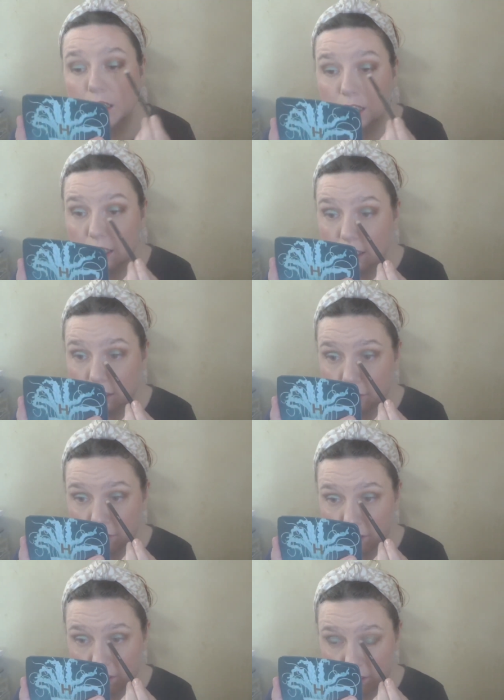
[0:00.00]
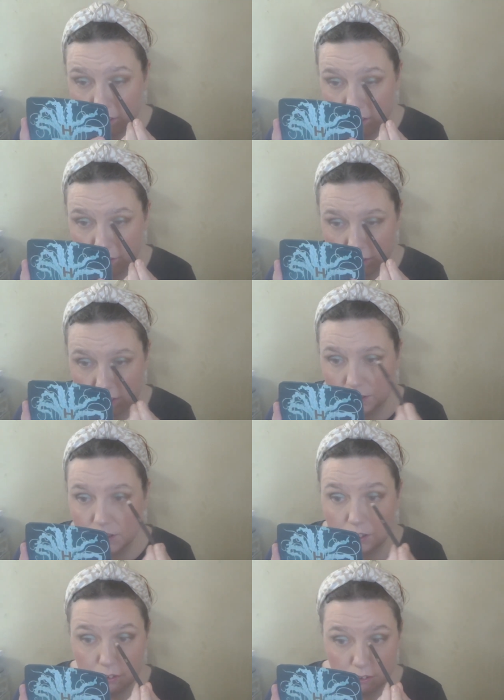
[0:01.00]
And we're just going to use this
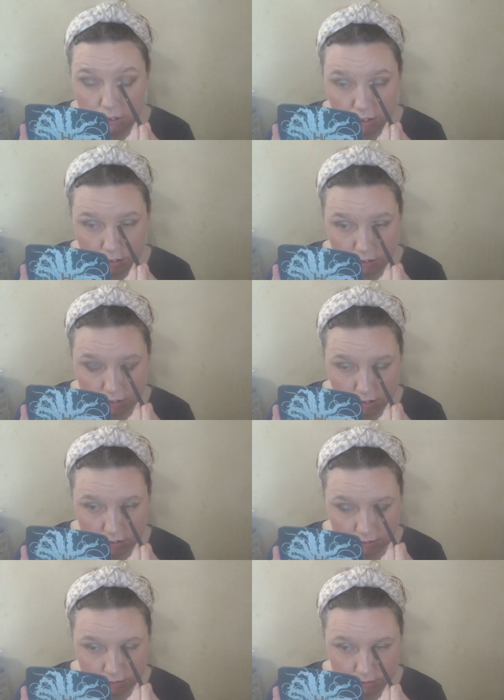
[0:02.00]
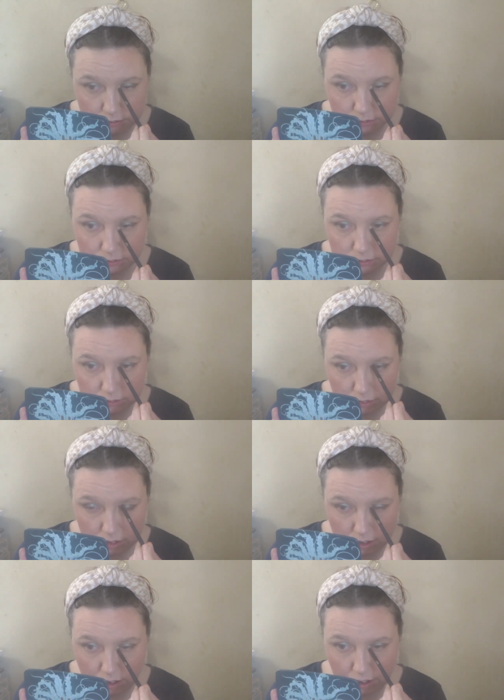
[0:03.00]
to do a little
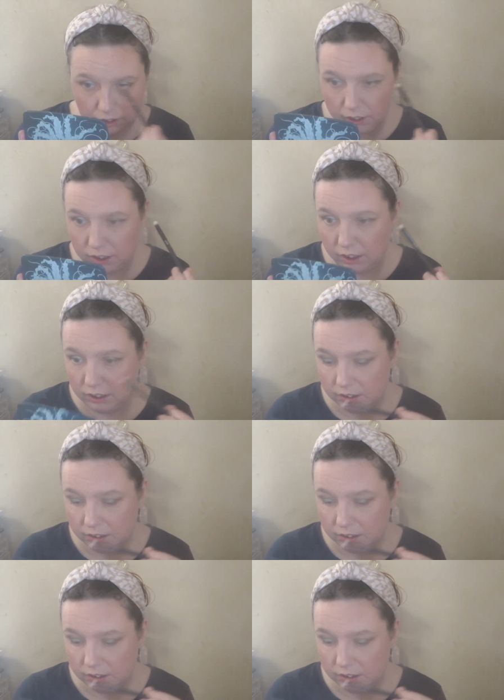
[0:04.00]
highlighting.